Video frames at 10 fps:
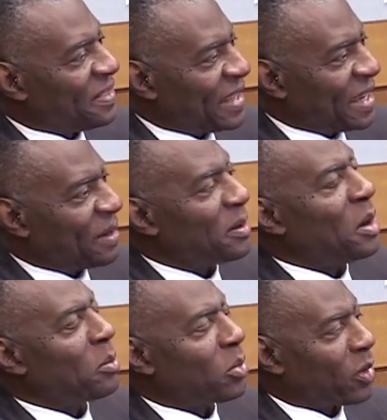they
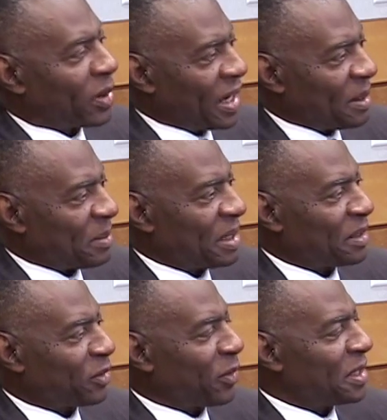proclaimed me
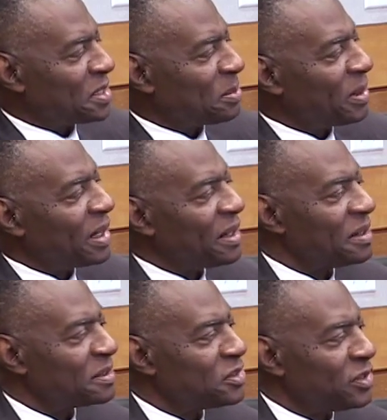the greatest
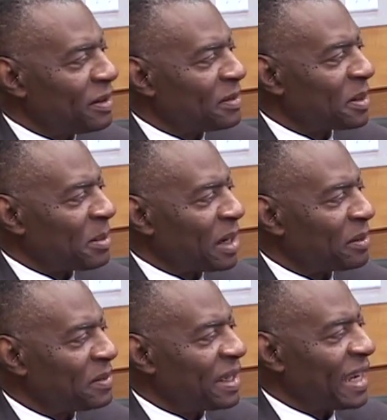player to ever come out
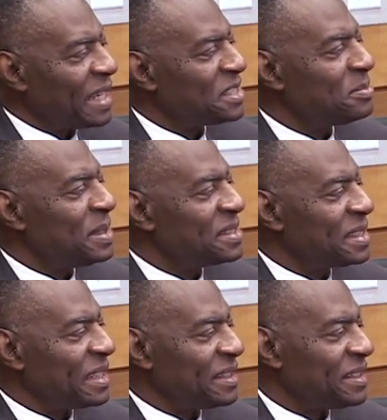of the
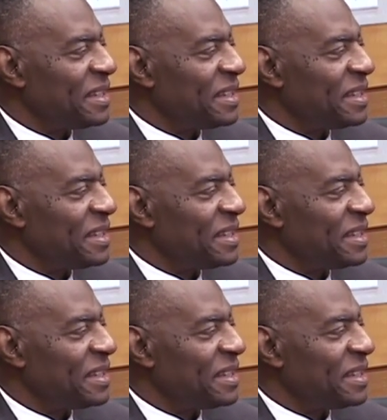HBC,